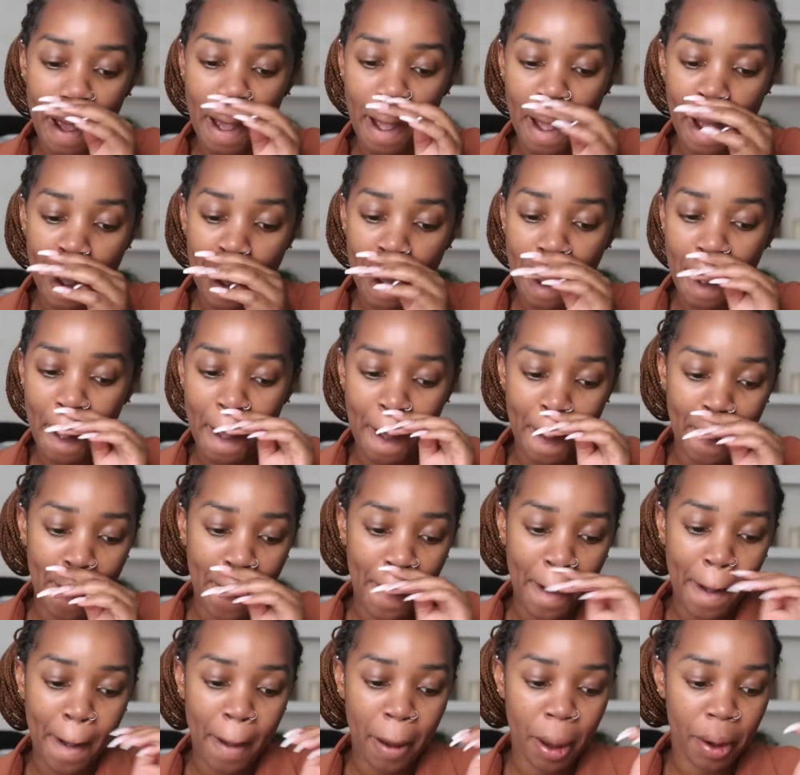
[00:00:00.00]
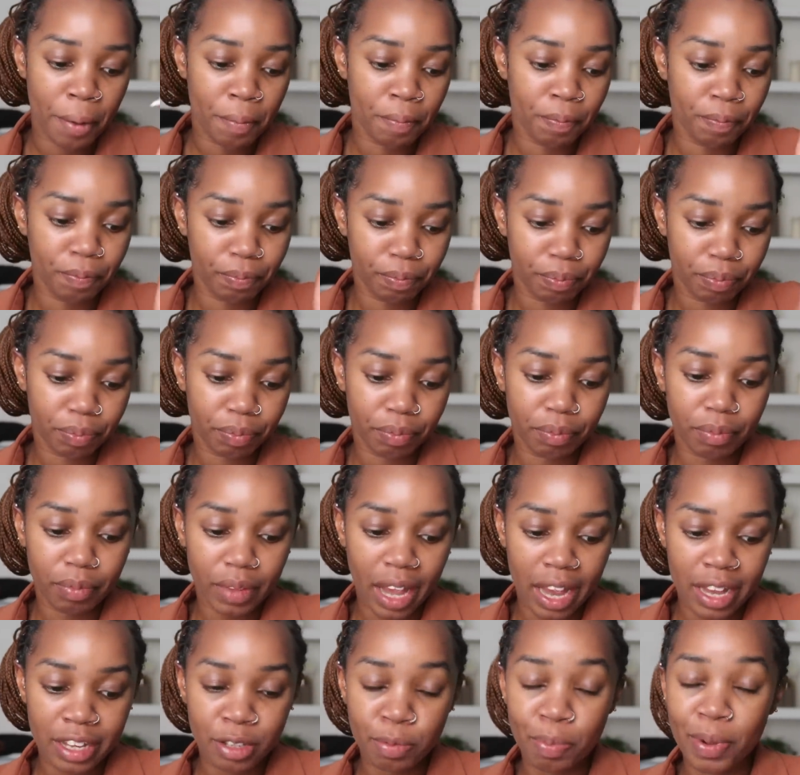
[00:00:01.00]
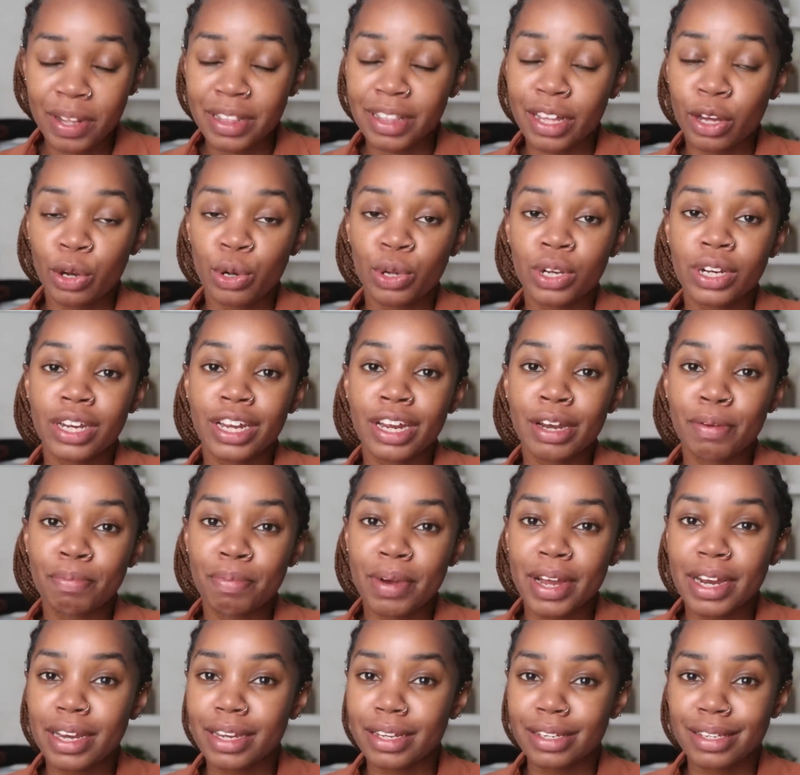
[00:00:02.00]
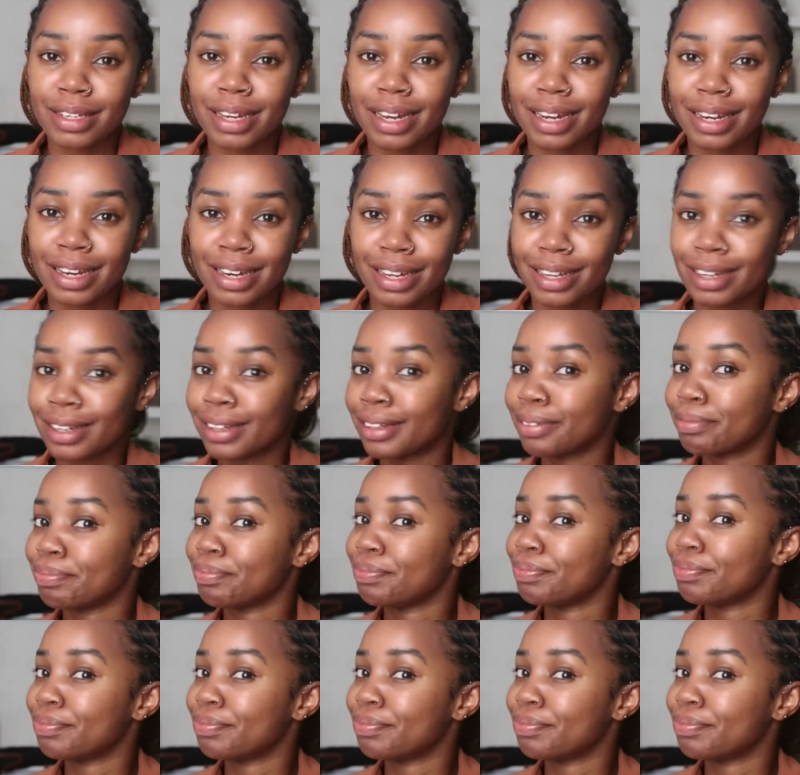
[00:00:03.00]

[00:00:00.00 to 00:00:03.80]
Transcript: I spent the whole day in bed yesterday.